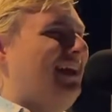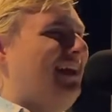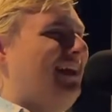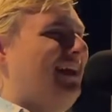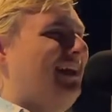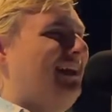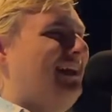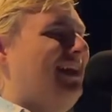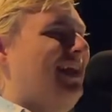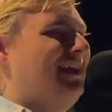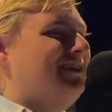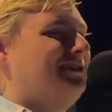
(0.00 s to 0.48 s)

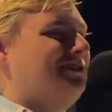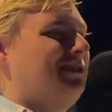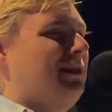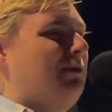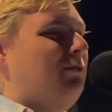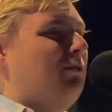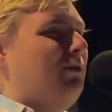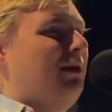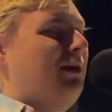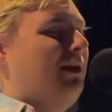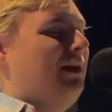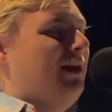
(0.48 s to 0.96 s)
Yes, then
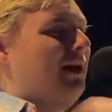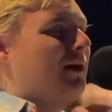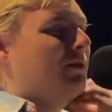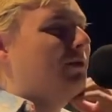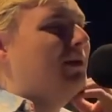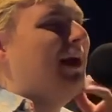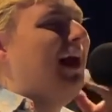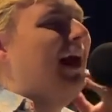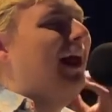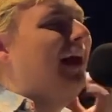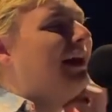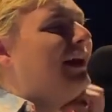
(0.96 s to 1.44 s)
we
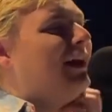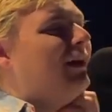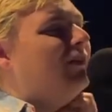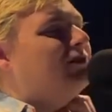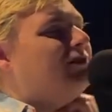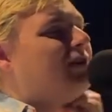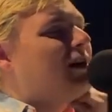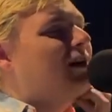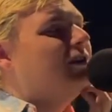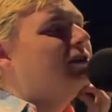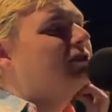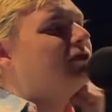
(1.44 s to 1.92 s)
had enough
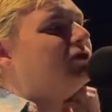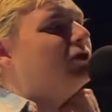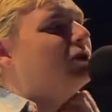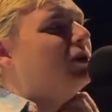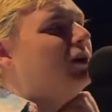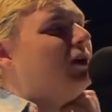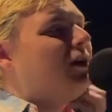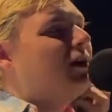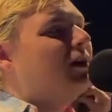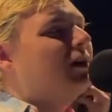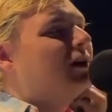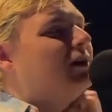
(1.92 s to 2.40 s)
songs
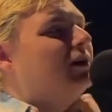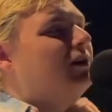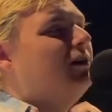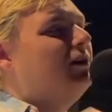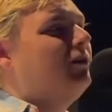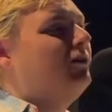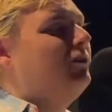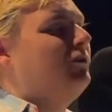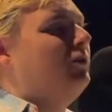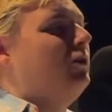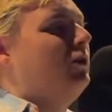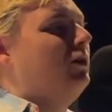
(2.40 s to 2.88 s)
for
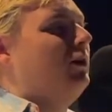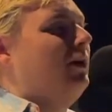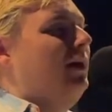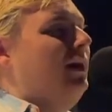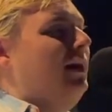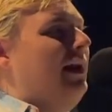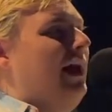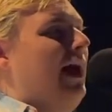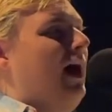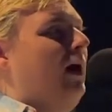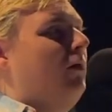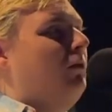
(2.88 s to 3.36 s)
an
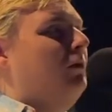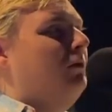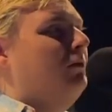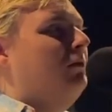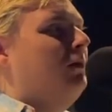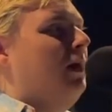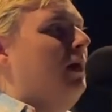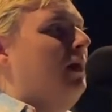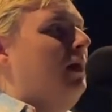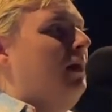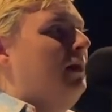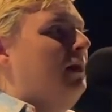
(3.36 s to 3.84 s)
album,
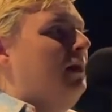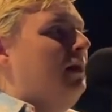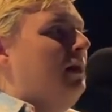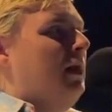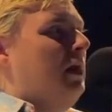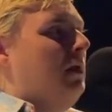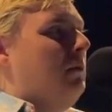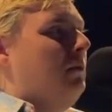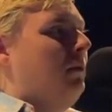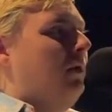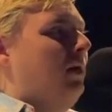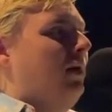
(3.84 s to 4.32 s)

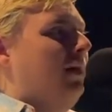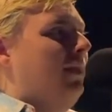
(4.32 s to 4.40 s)
but